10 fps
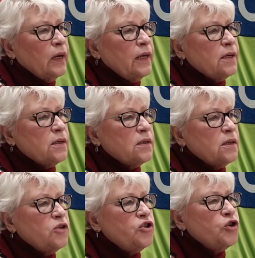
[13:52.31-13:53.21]
Is
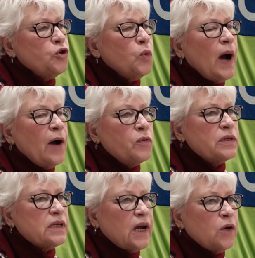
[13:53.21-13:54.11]
the 2
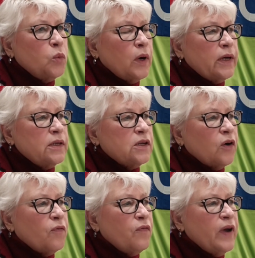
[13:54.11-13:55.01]
outside ones
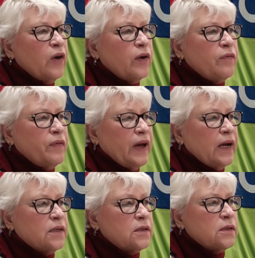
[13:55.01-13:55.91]
are very
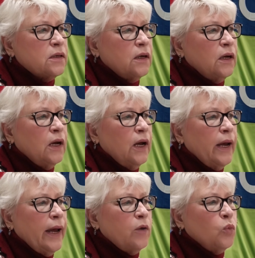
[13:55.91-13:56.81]
fast,
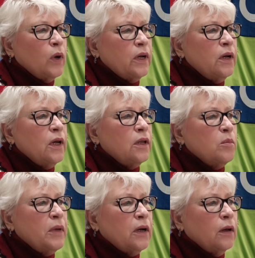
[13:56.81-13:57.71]
and one in the
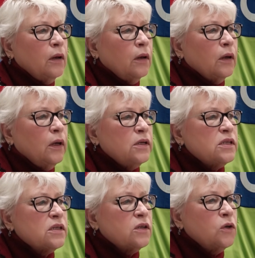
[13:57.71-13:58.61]
middle
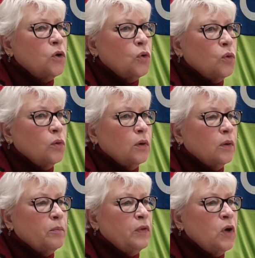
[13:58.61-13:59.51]
is slow.
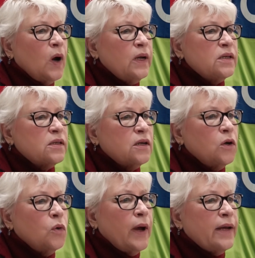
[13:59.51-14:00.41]
Not as
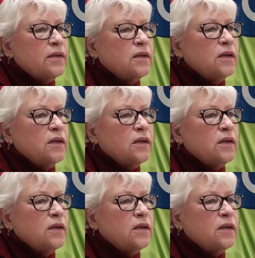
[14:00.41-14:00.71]
slow as